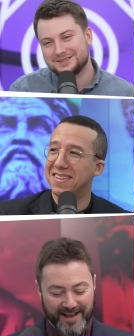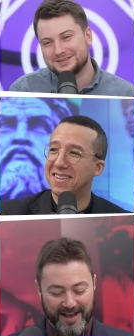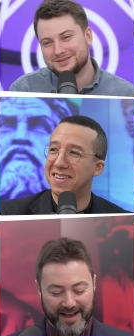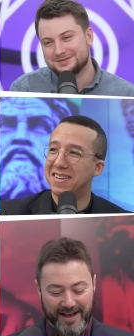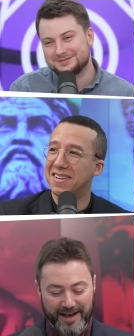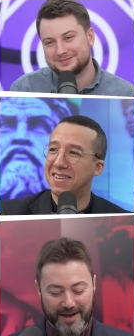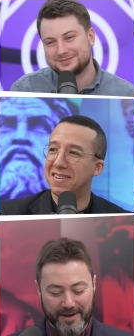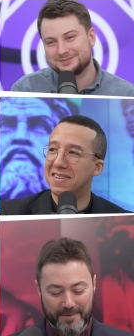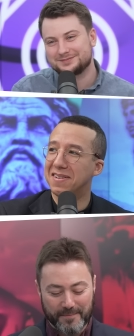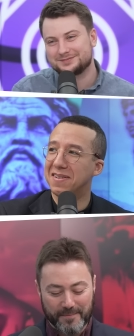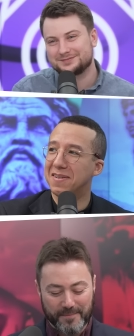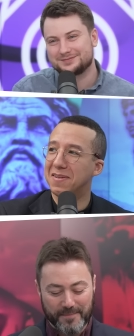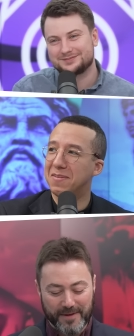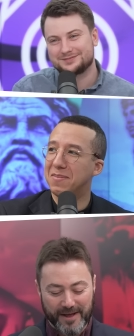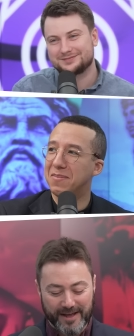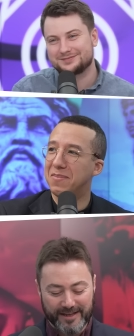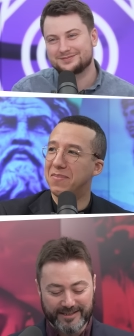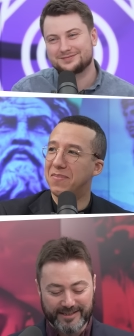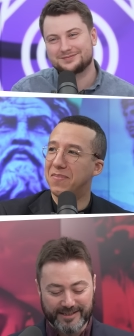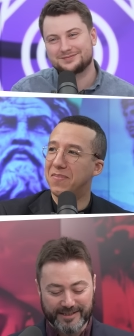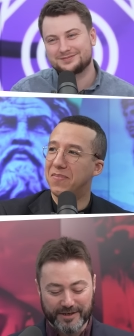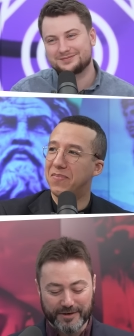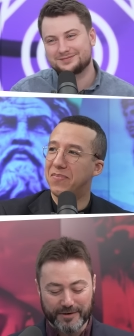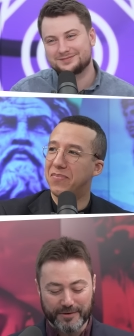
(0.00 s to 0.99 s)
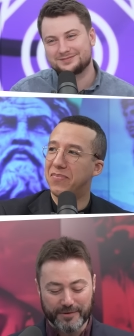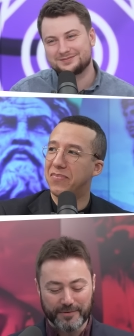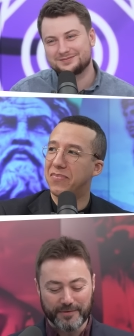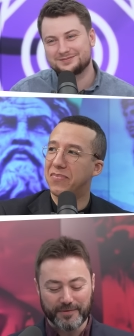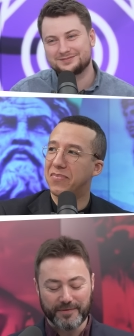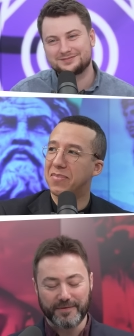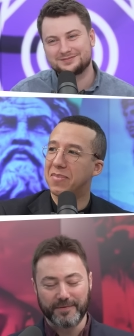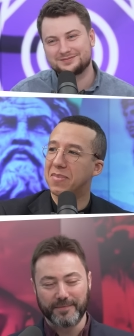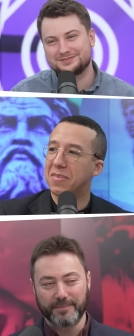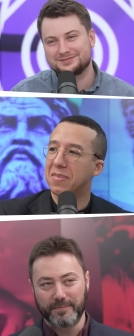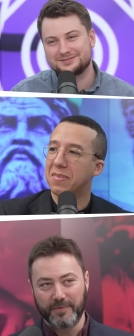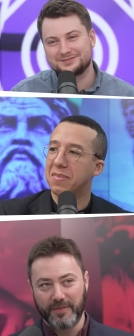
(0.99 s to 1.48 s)
Speaker 1: And so
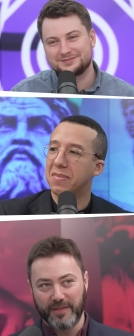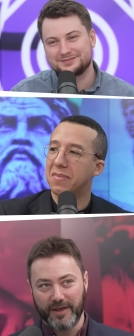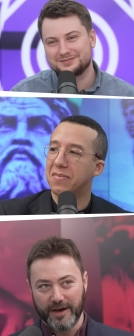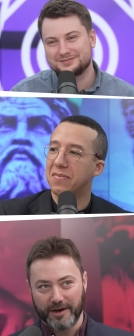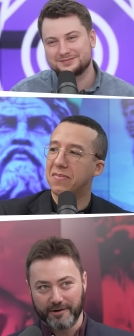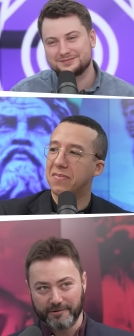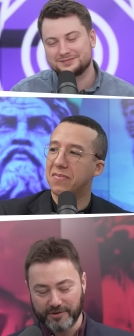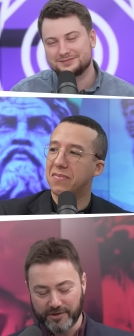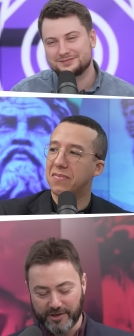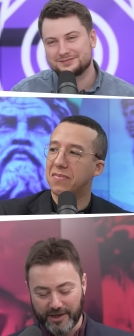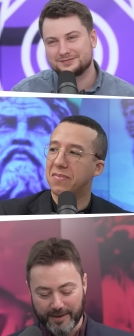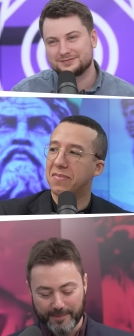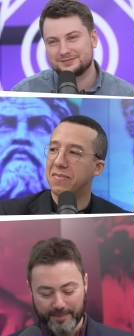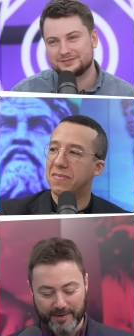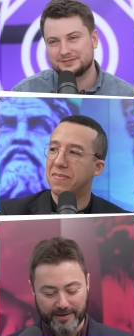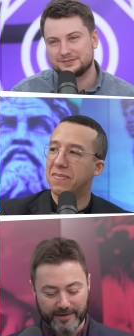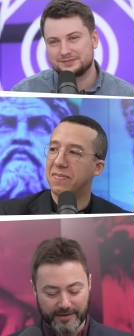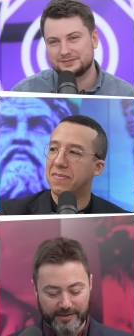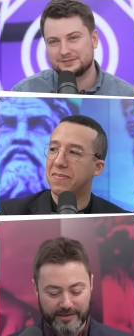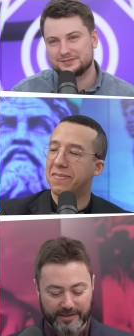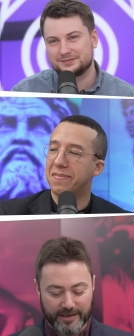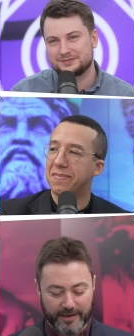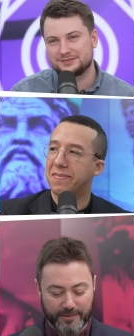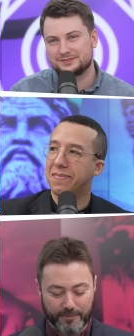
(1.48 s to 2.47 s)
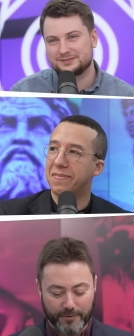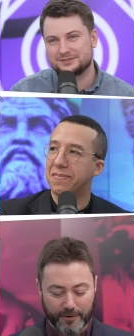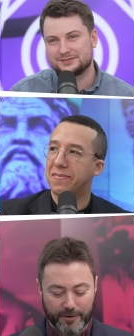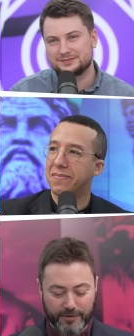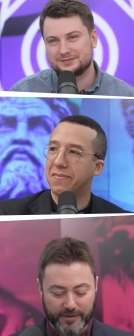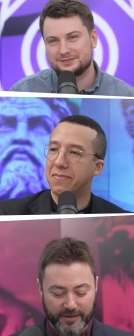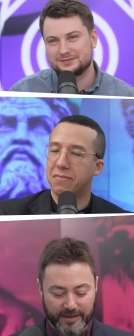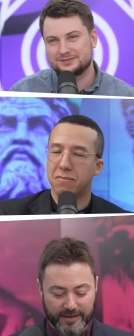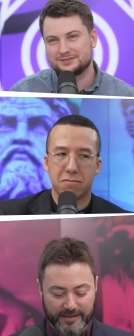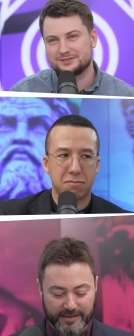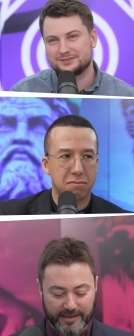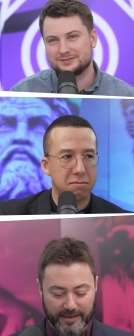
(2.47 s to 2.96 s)
the Irish came out and started
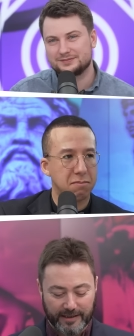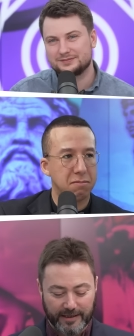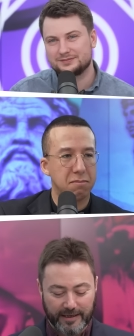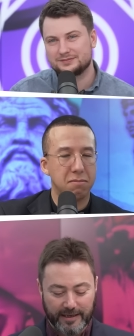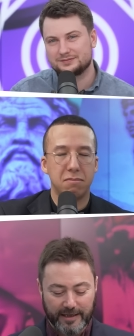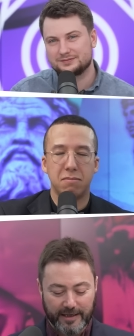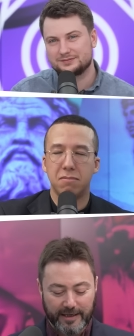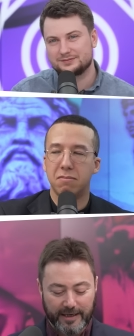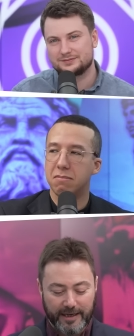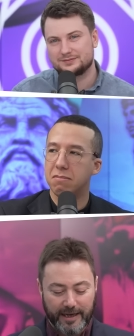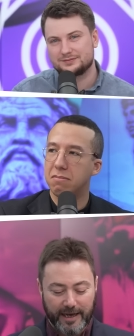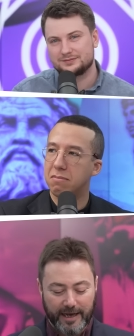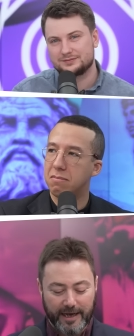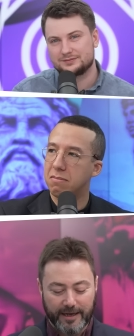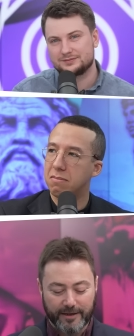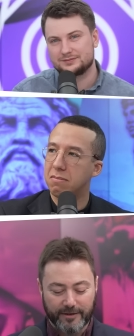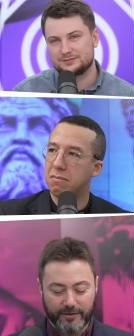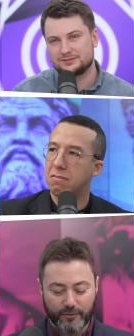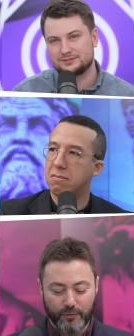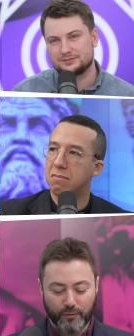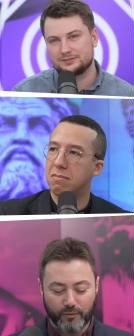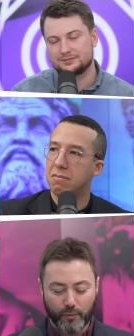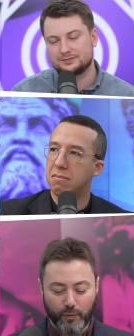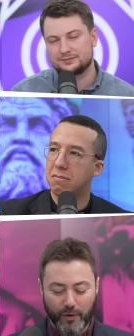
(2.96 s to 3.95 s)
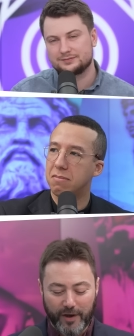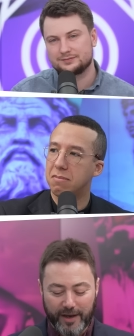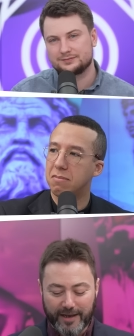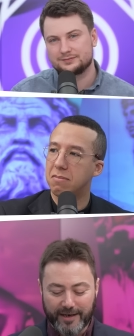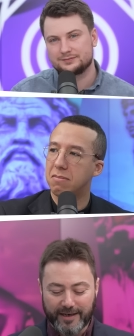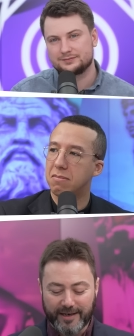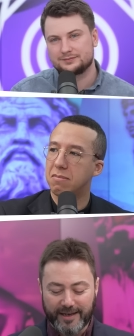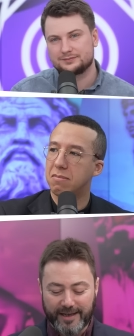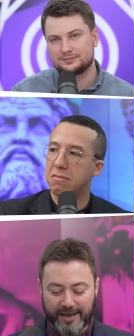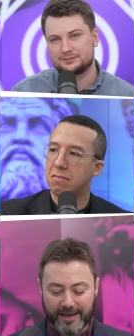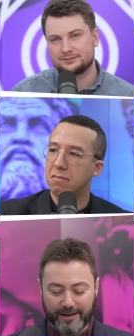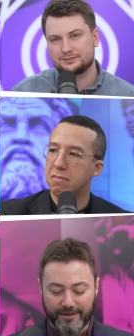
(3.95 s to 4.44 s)
protesting. And
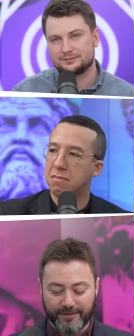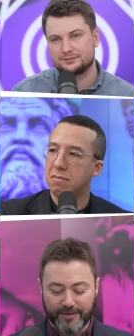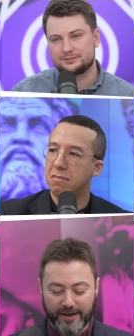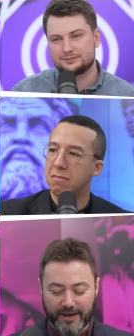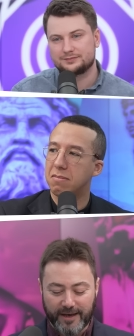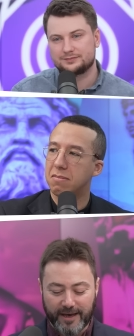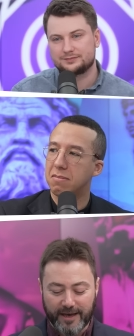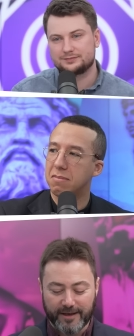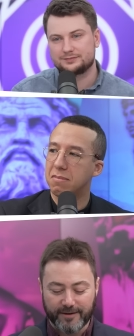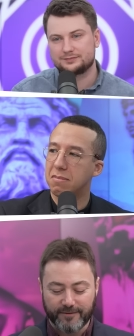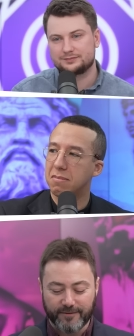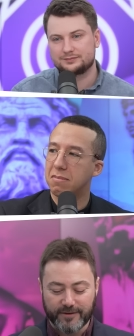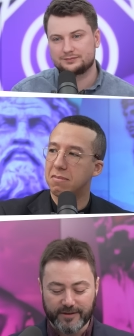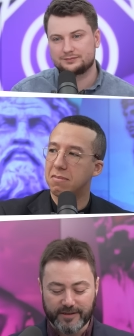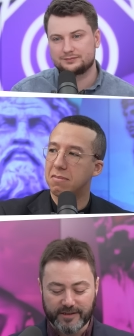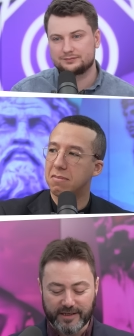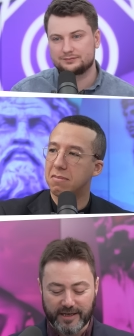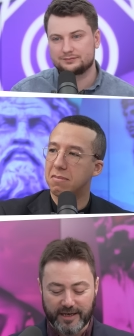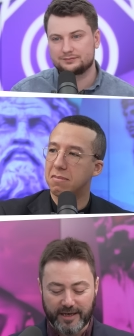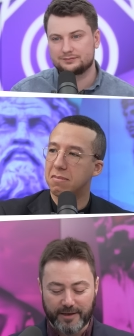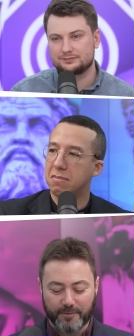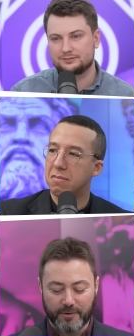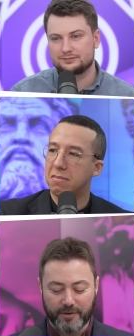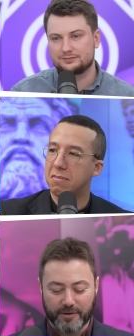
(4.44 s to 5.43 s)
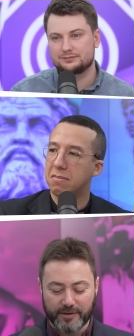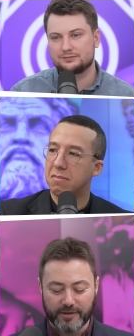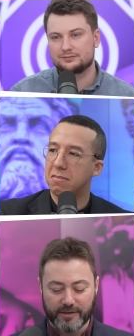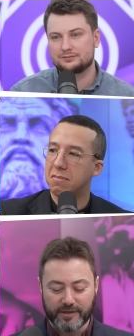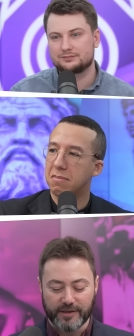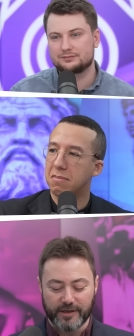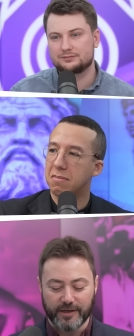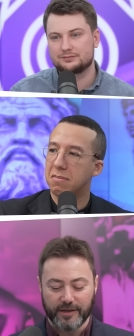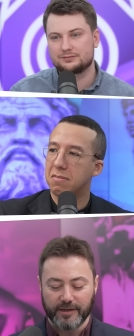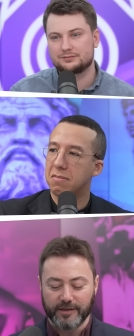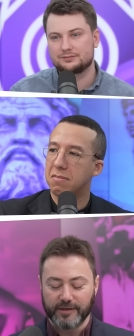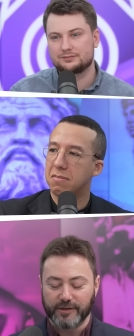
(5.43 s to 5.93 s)
weirdly, they had the same
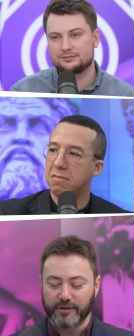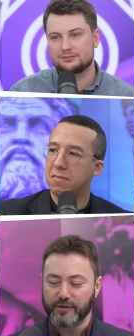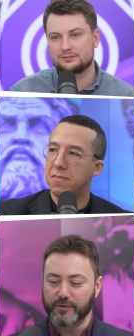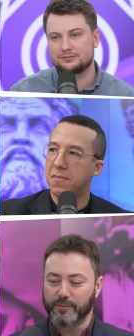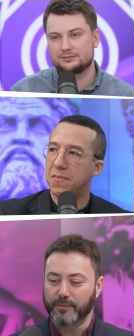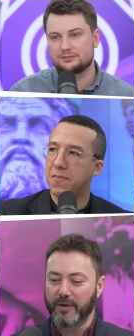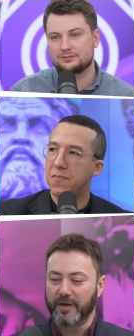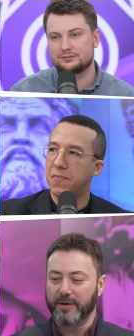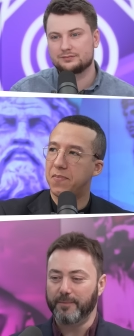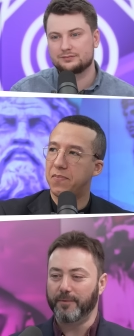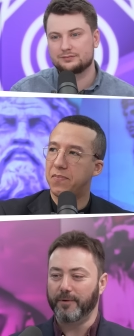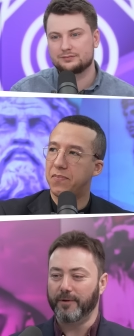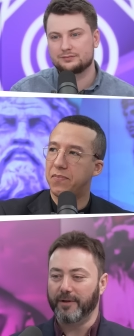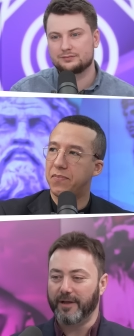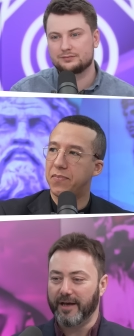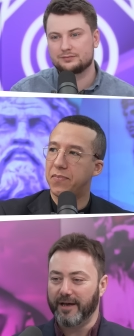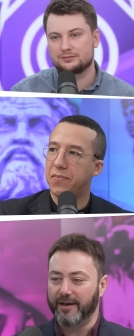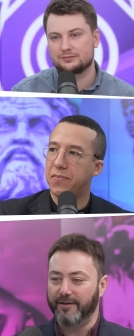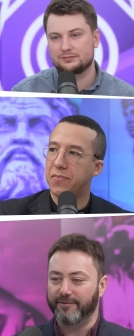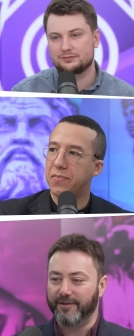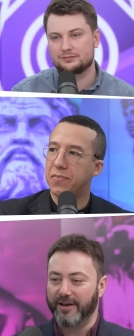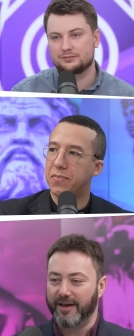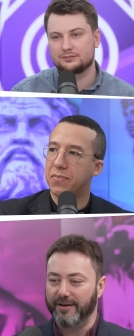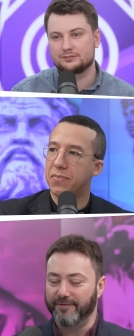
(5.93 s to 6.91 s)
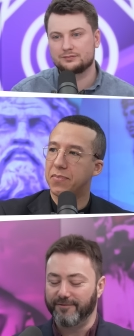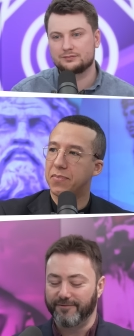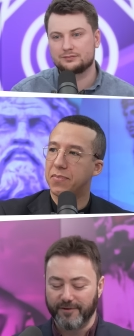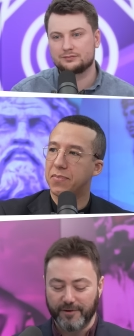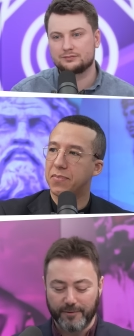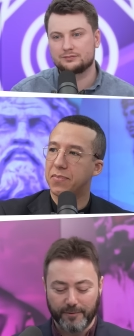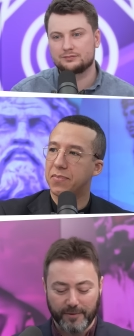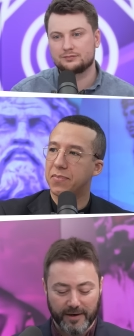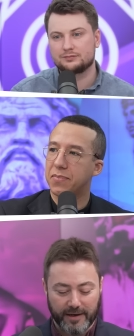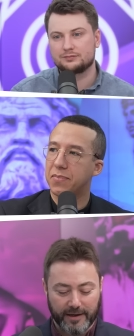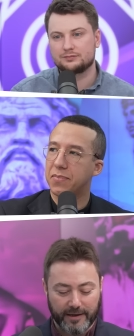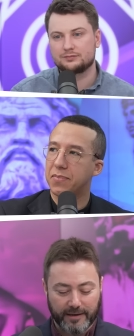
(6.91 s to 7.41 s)
concerns as people have
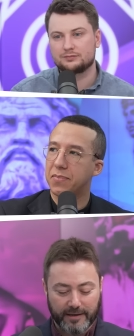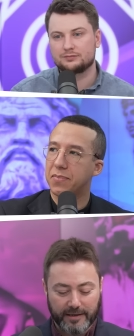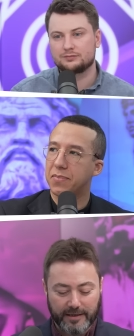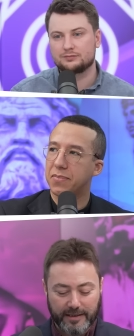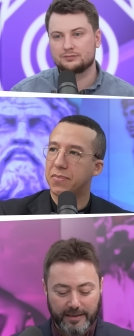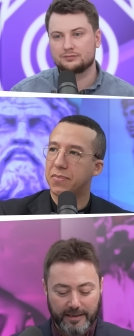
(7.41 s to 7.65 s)
everywhere.